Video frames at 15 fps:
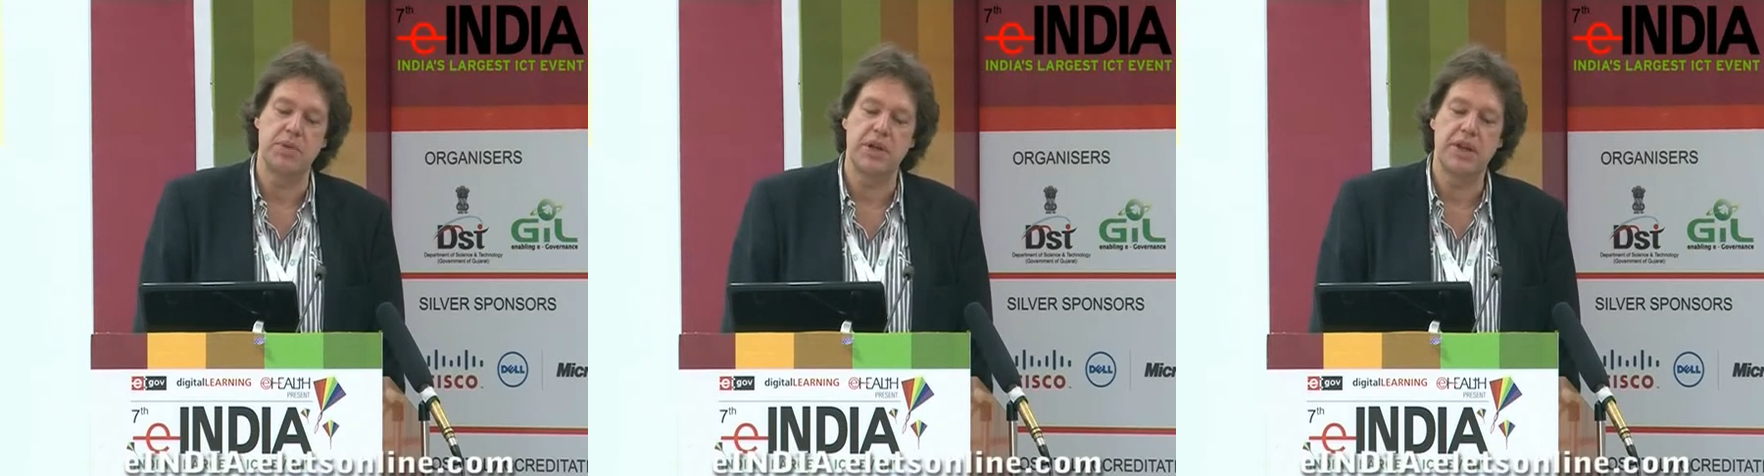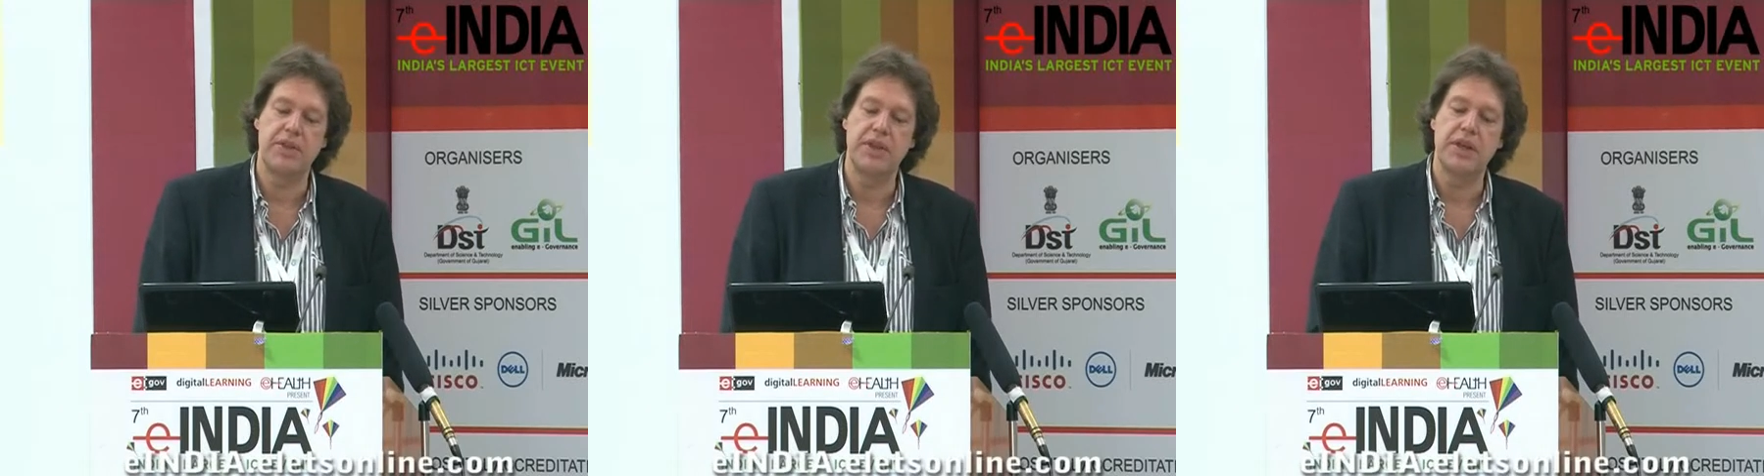
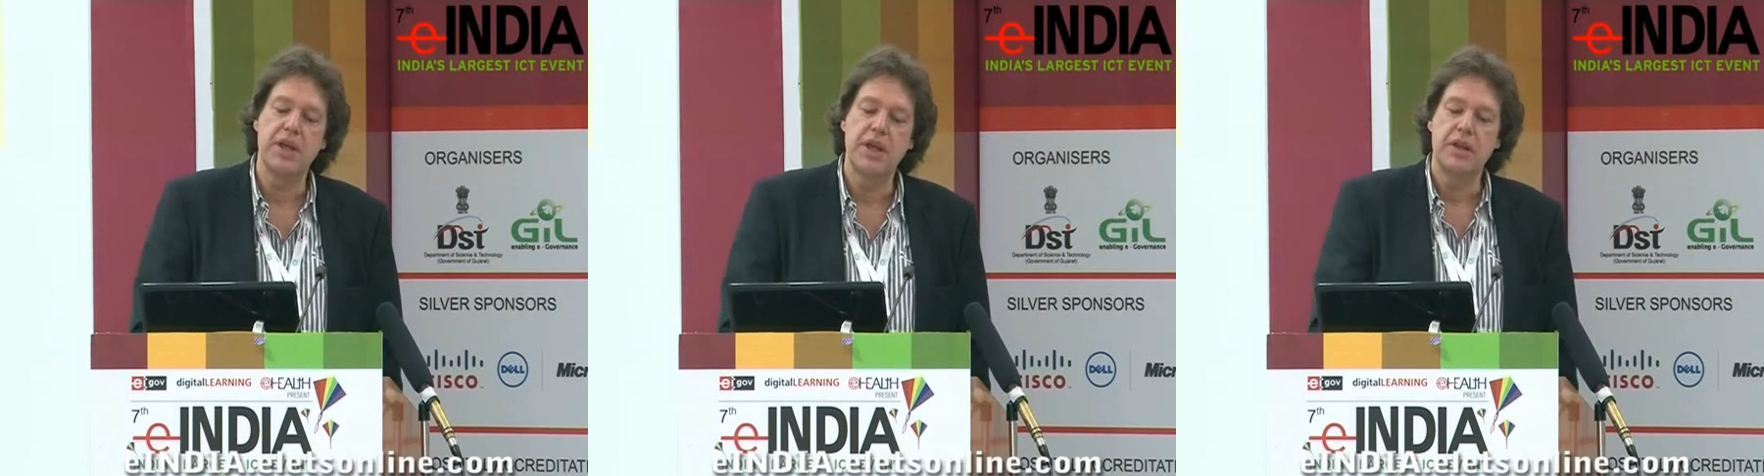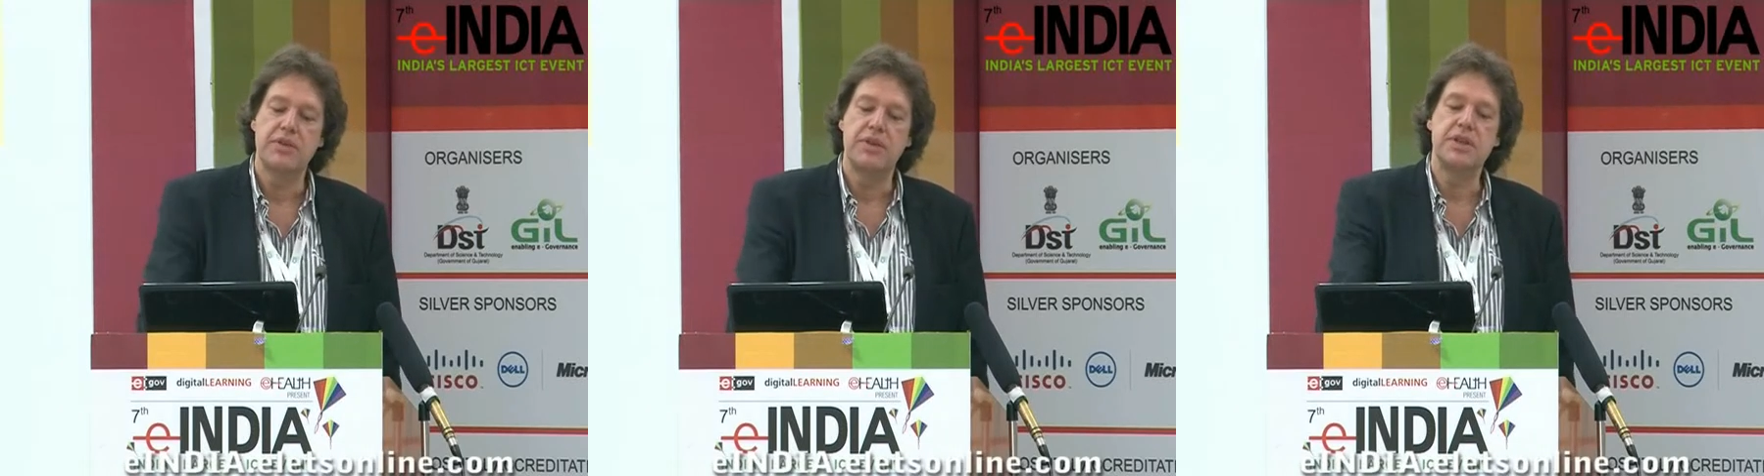And I think
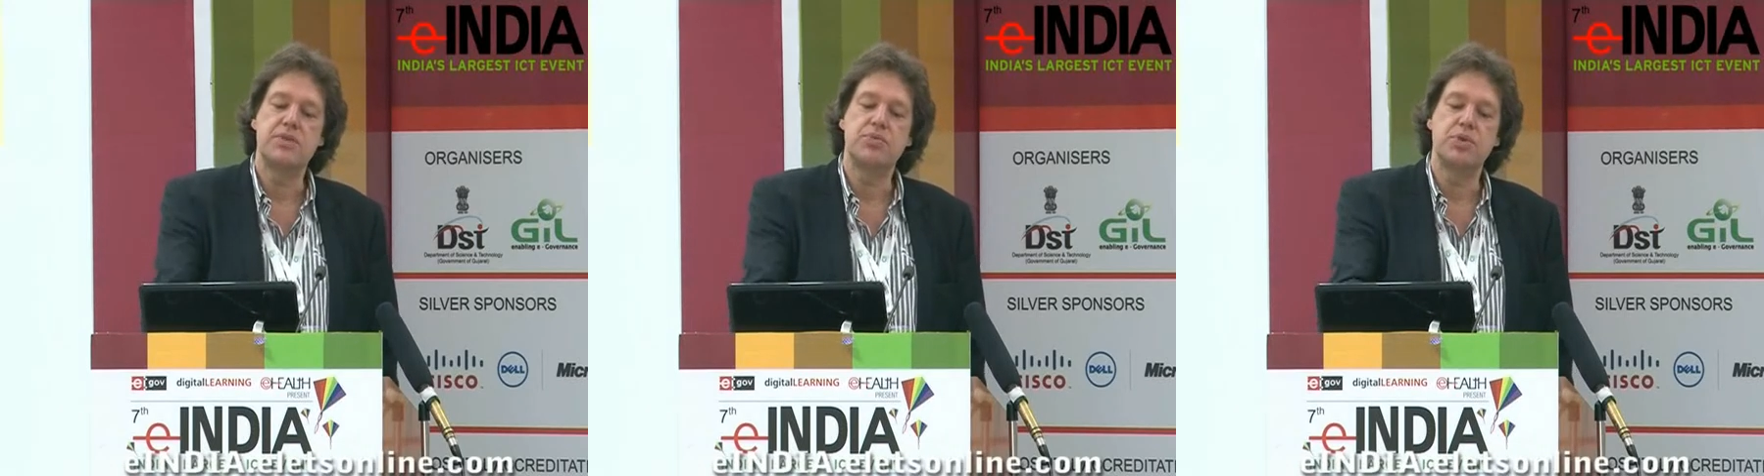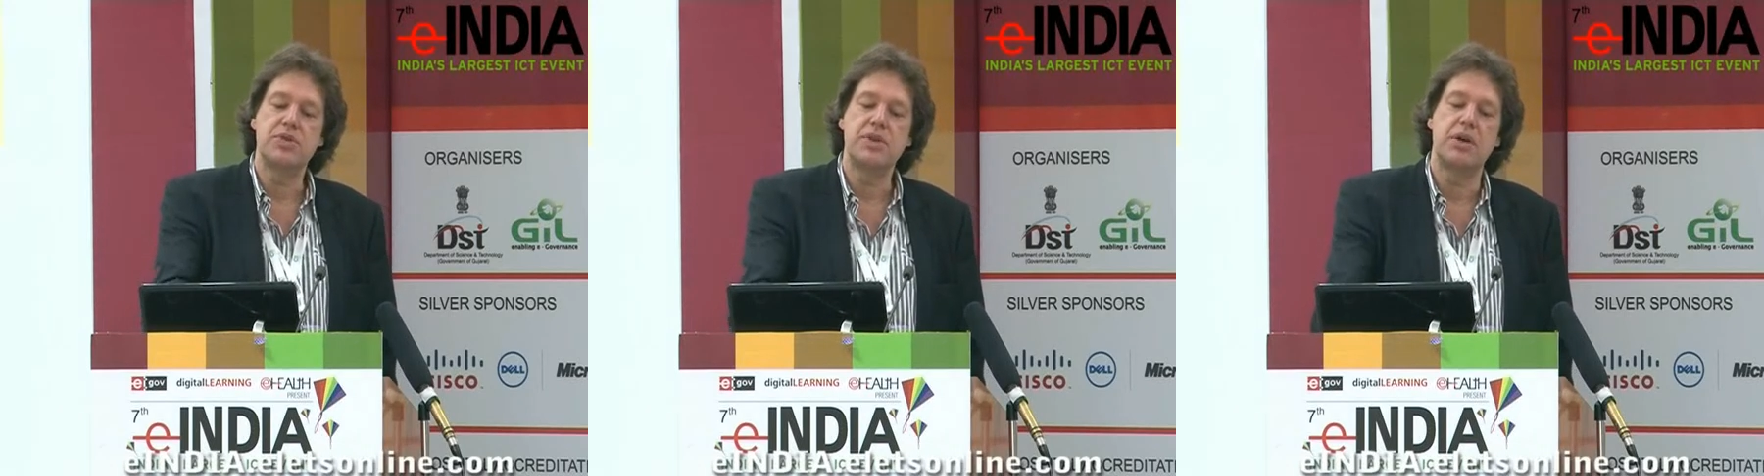
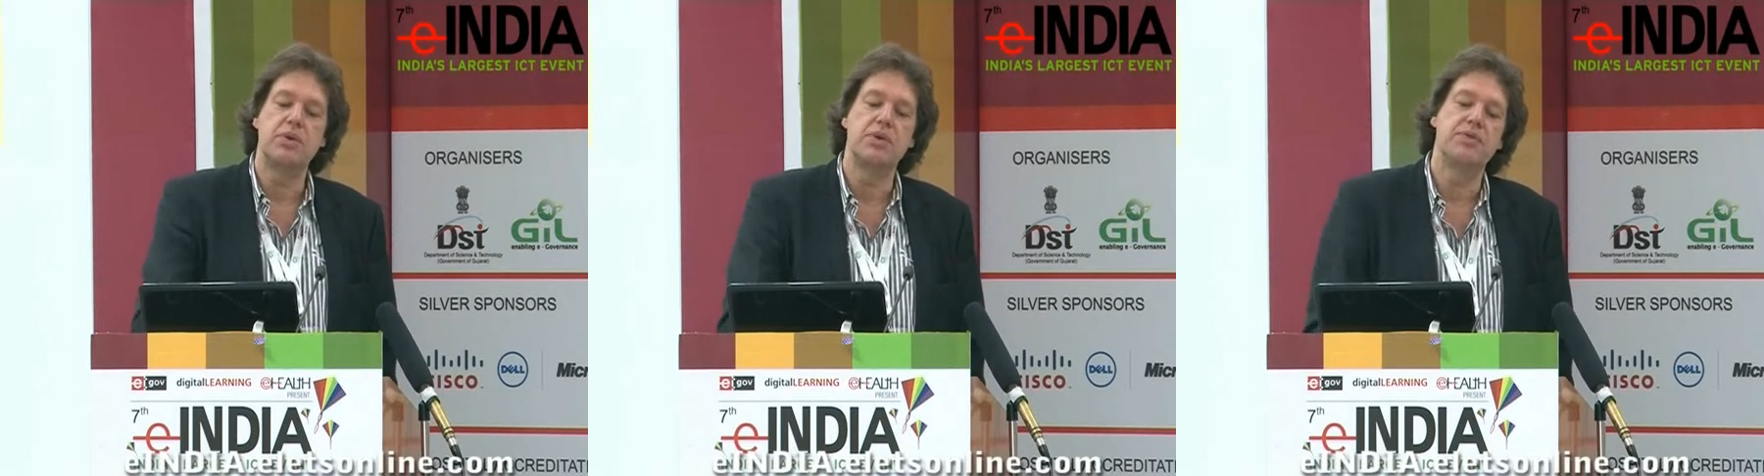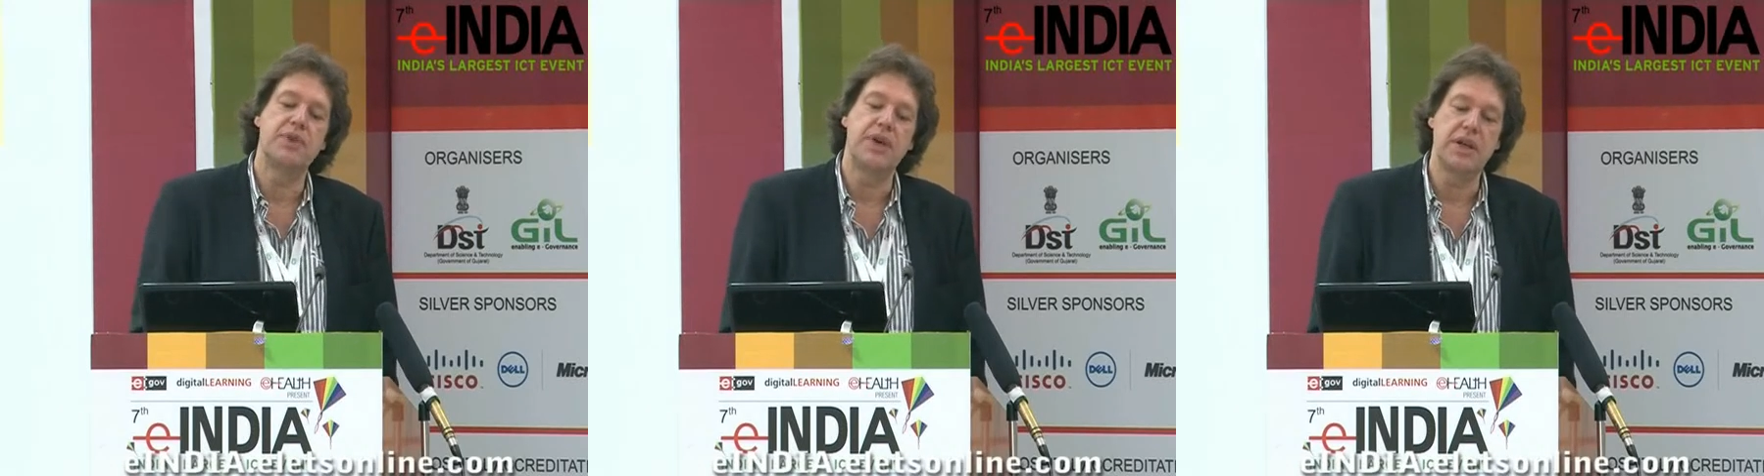this was
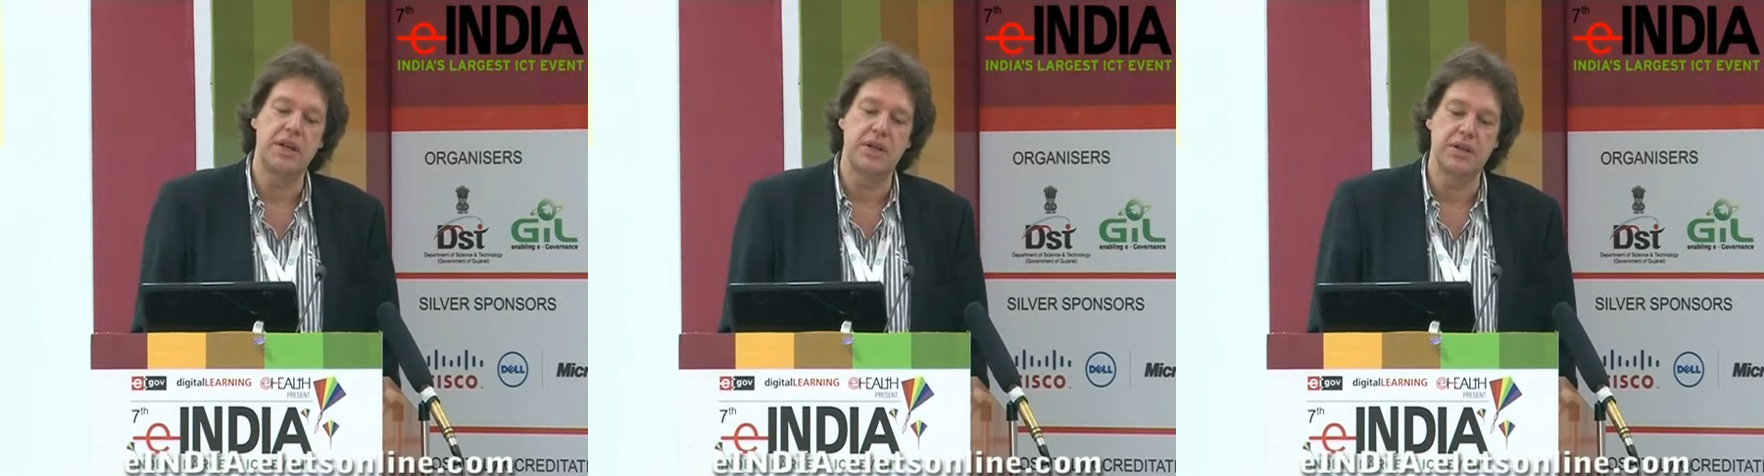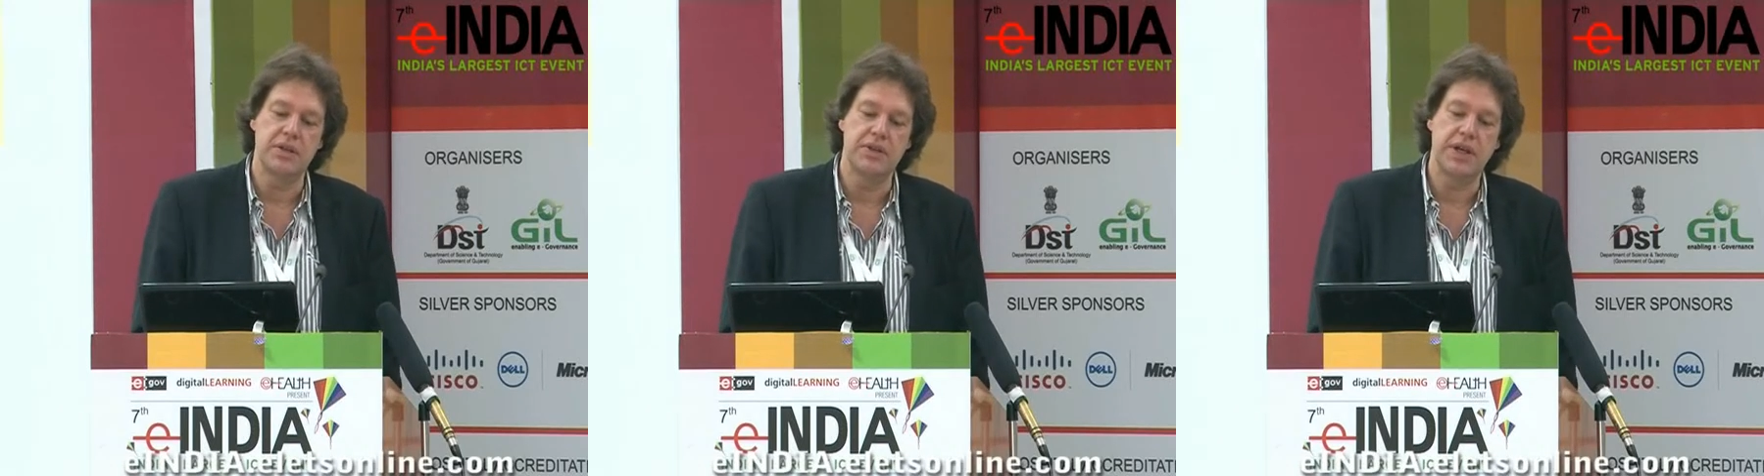our failure,